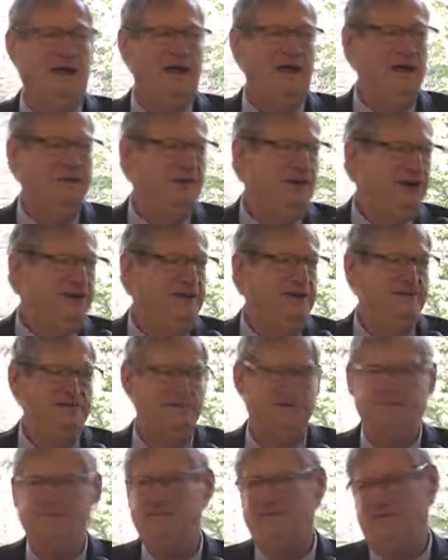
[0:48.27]
I'm not here
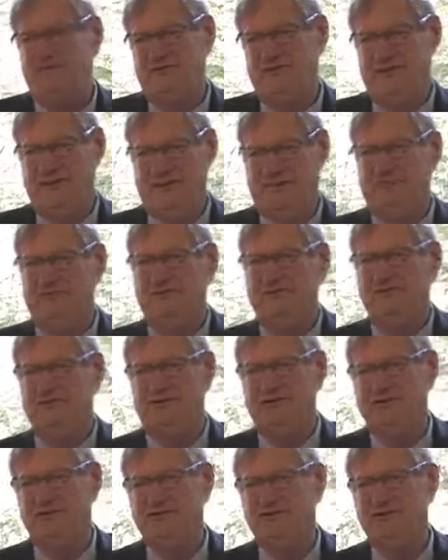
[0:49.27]
to speak for them, of
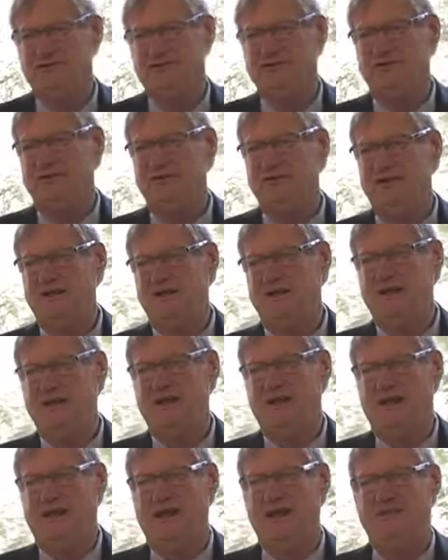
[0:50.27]
course.
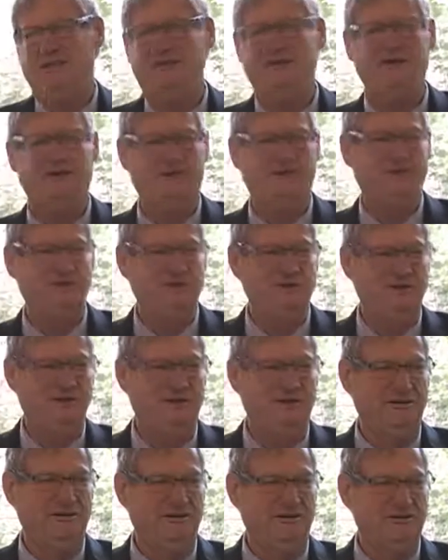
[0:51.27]
I'm here to
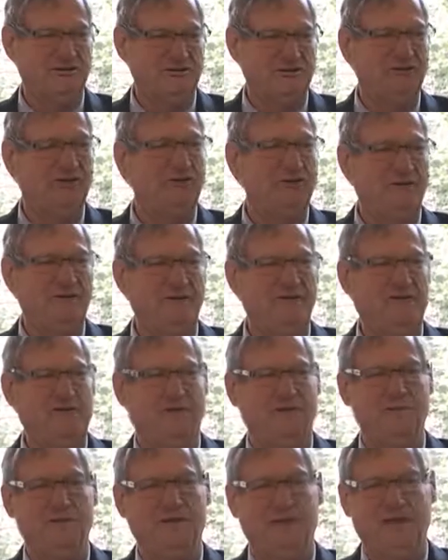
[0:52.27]
tell a story
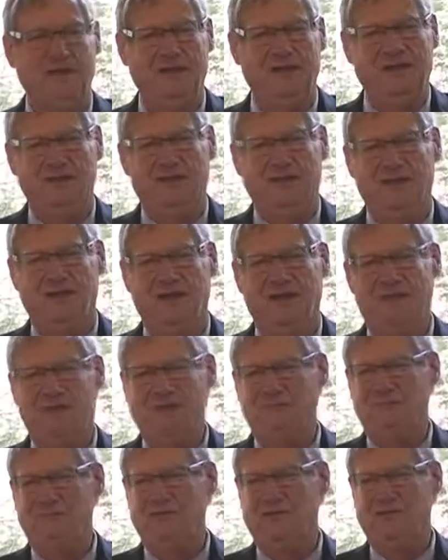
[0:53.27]
from
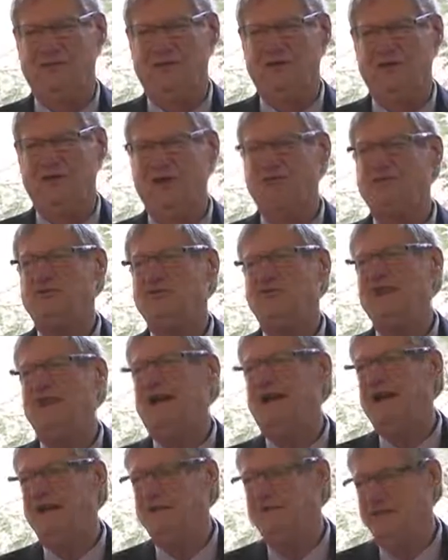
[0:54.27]
an opportunity
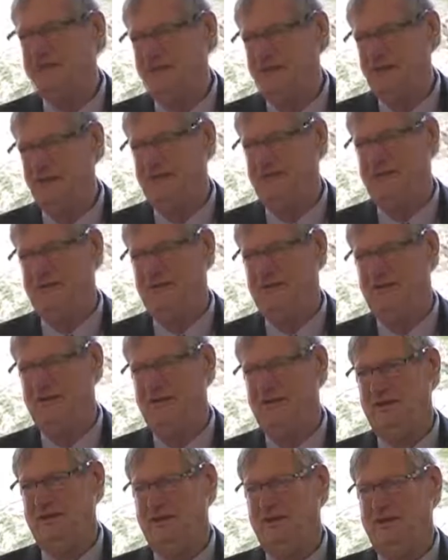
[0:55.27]
I've been given
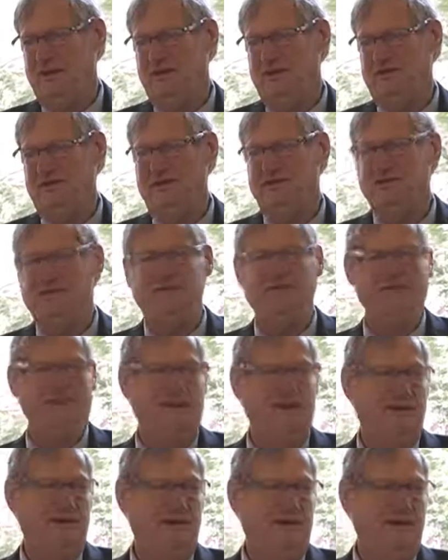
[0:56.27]

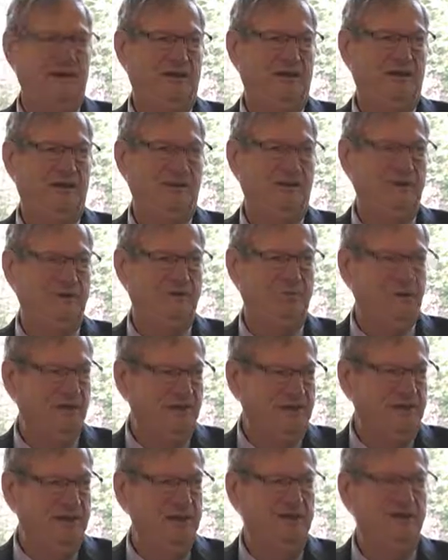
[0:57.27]
living when
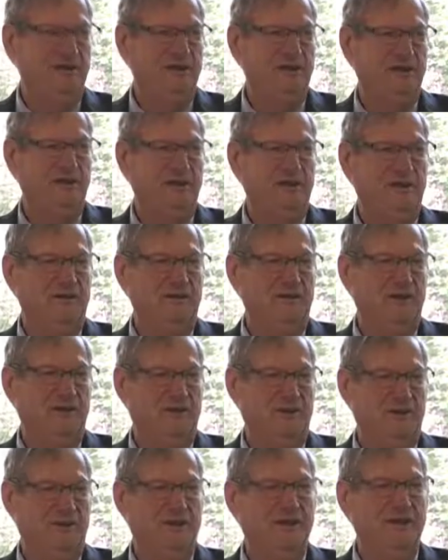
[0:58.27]
working
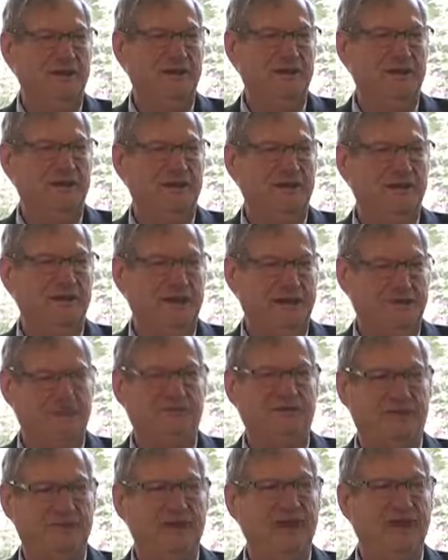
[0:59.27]
with
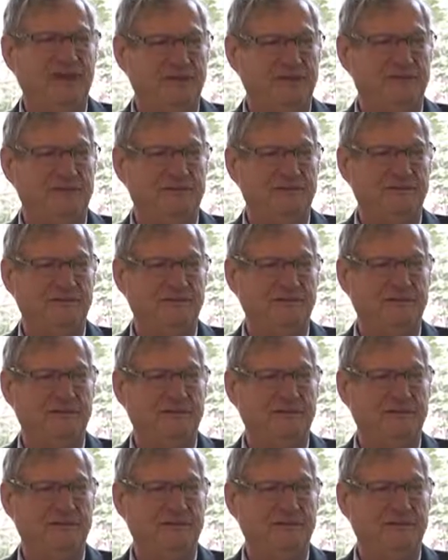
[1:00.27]
Native Canadians.